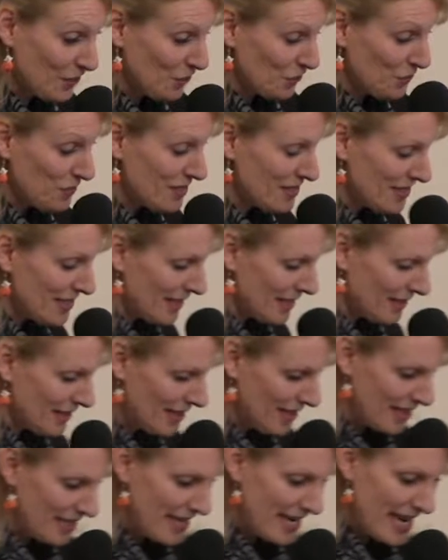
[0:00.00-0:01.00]
who was
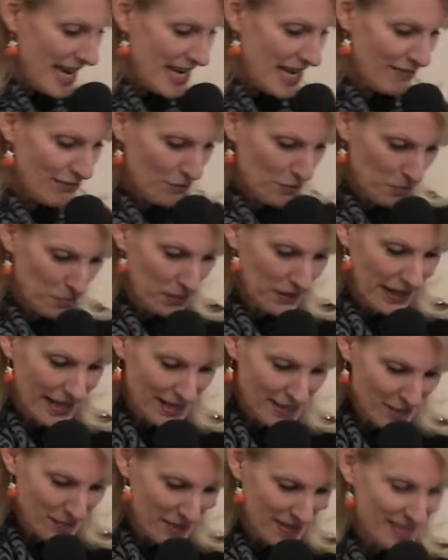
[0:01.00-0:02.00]
in need of a
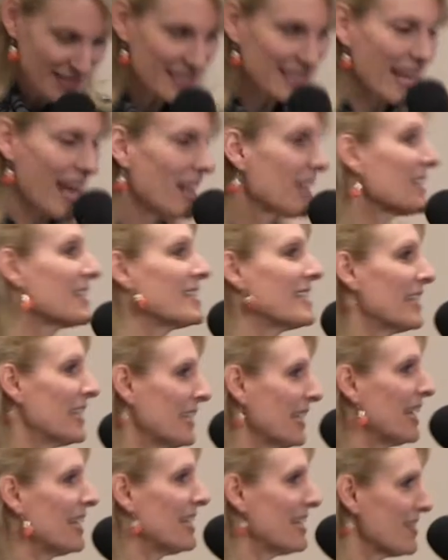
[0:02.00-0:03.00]
replacement
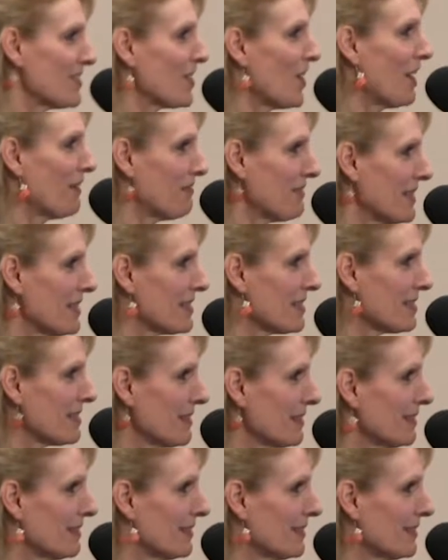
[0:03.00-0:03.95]
skeleton in his office.